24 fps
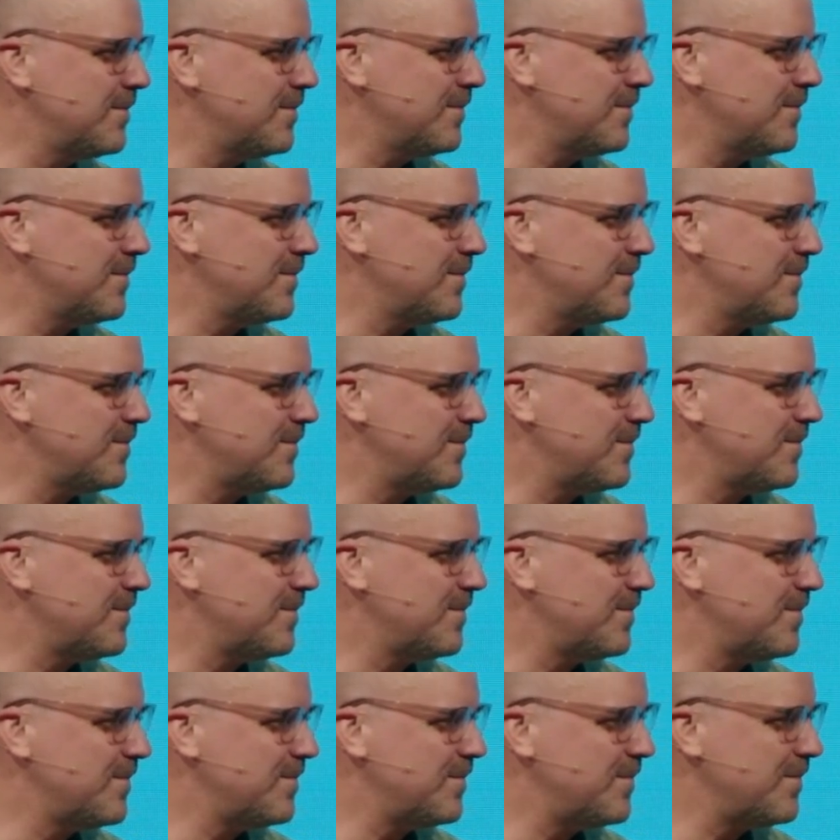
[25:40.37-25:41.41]

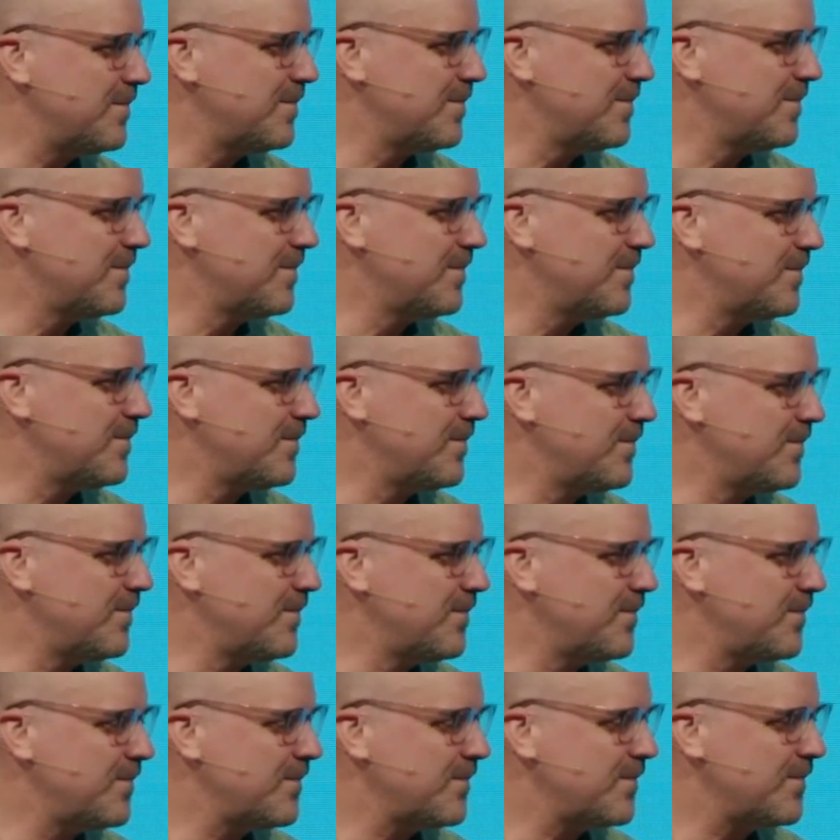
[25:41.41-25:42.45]

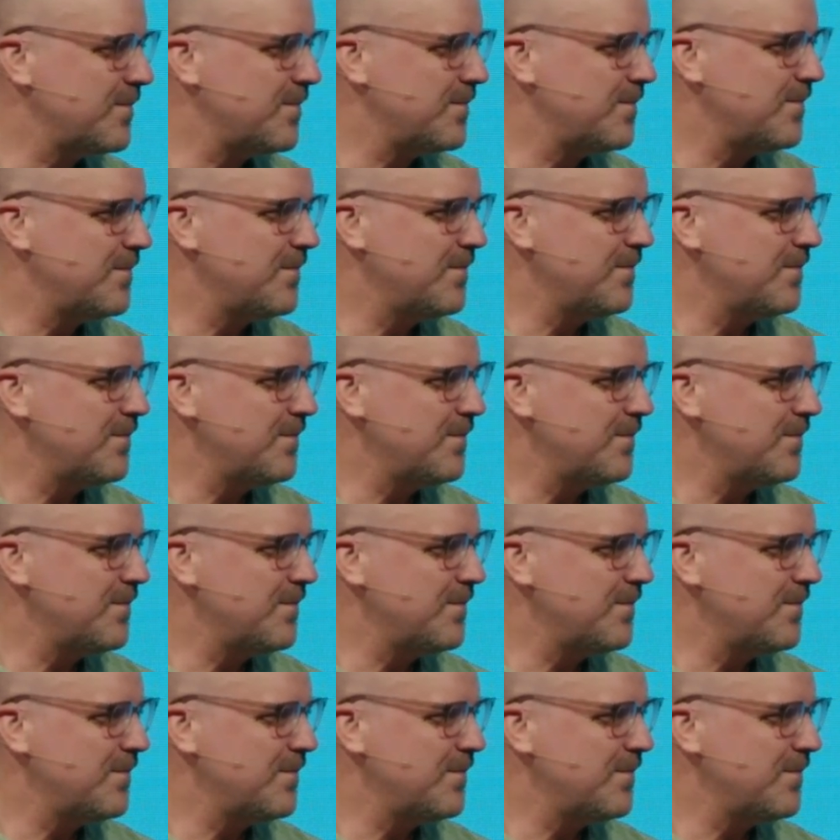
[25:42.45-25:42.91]
(silence)